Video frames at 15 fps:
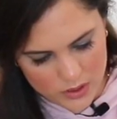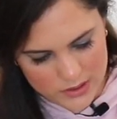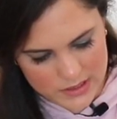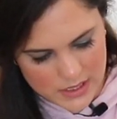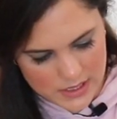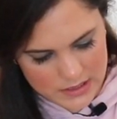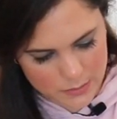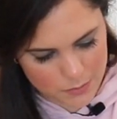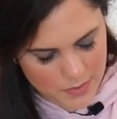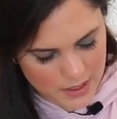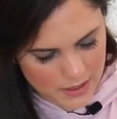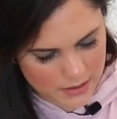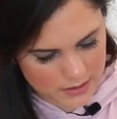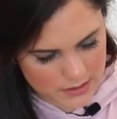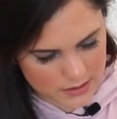to 6
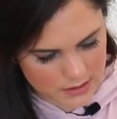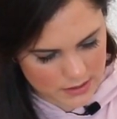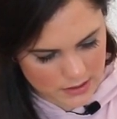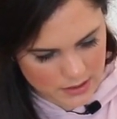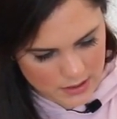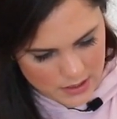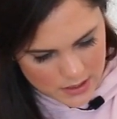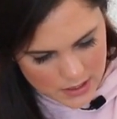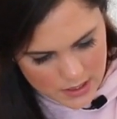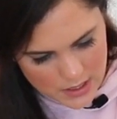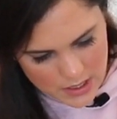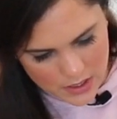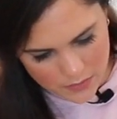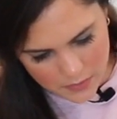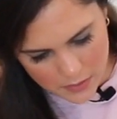minutes.
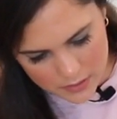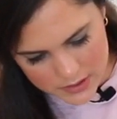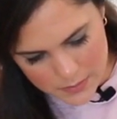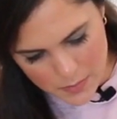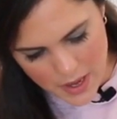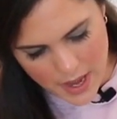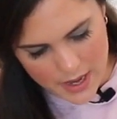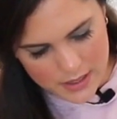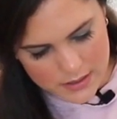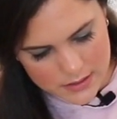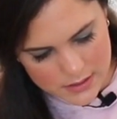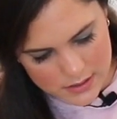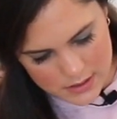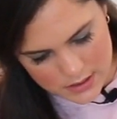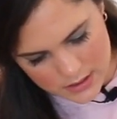It will
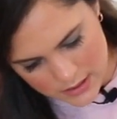depend.